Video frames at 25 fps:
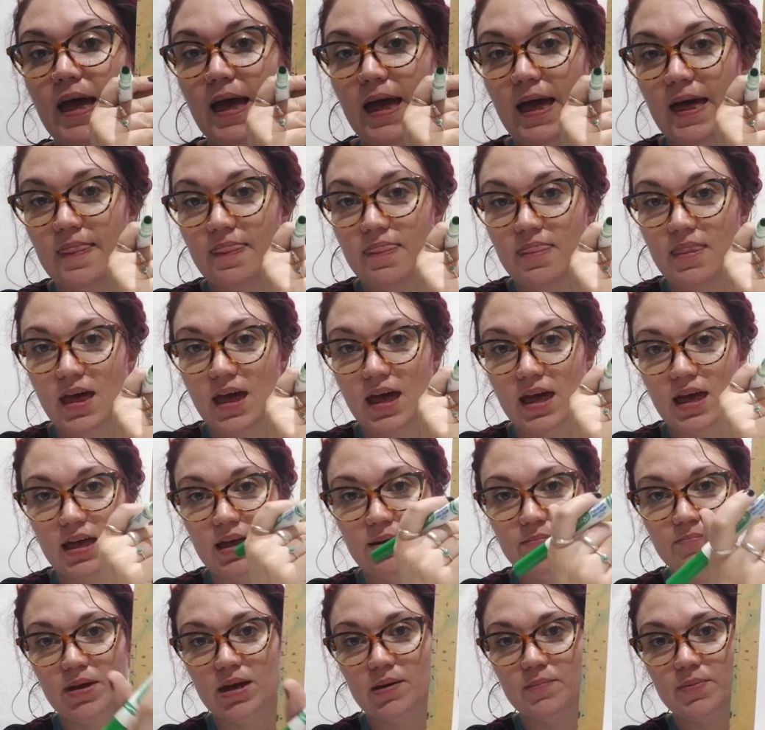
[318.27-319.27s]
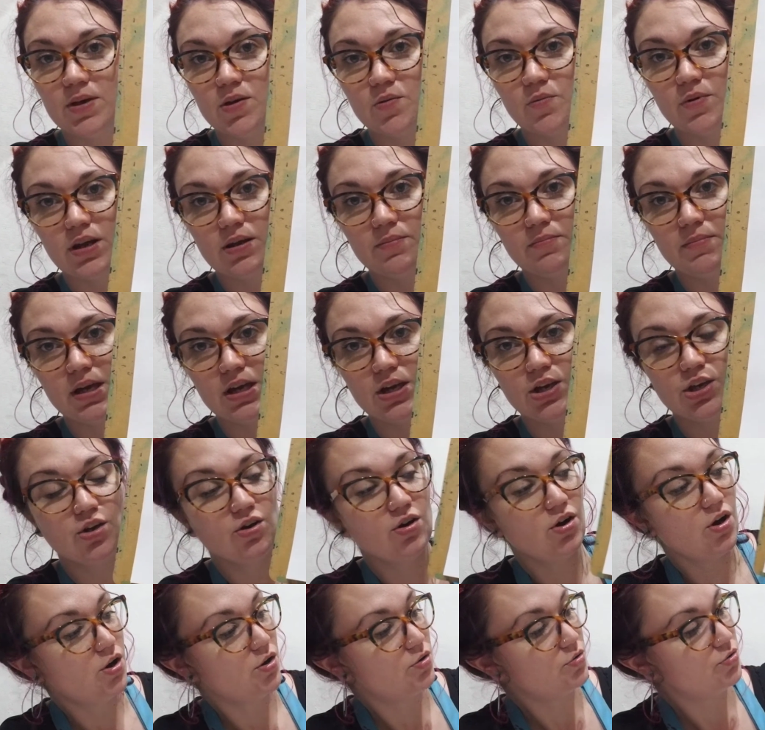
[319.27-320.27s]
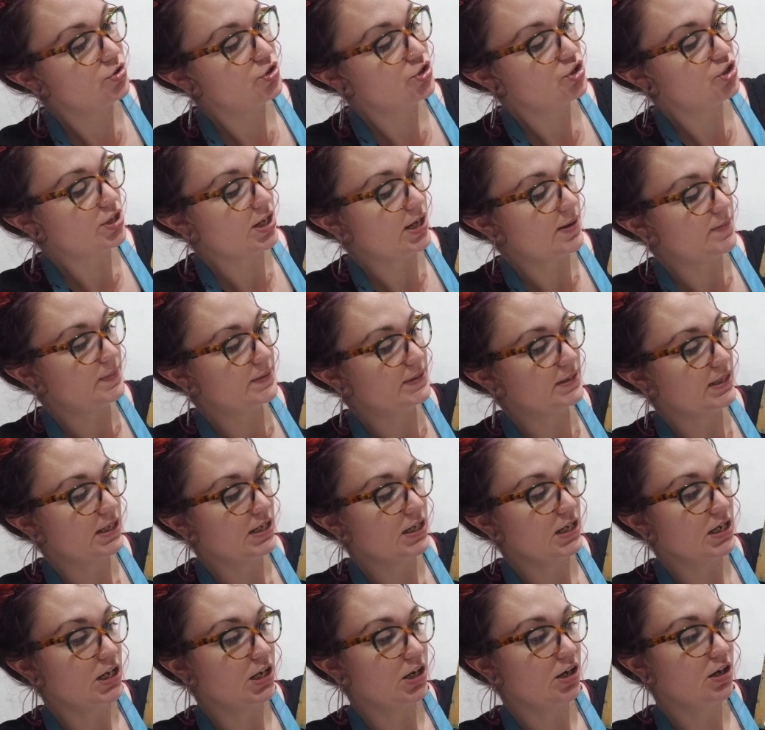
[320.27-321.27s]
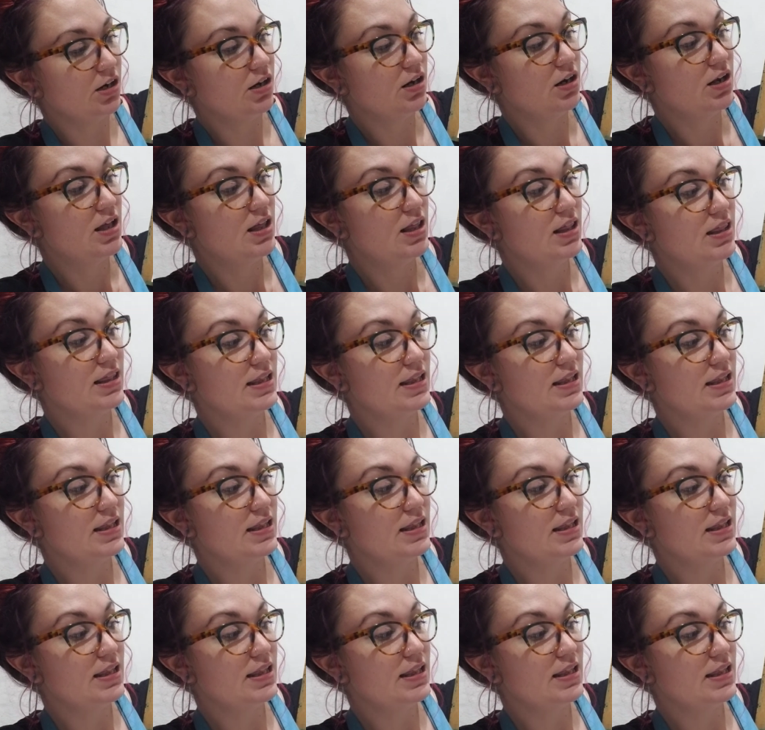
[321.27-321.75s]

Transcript: And then maybe you want to make your own shapes on here,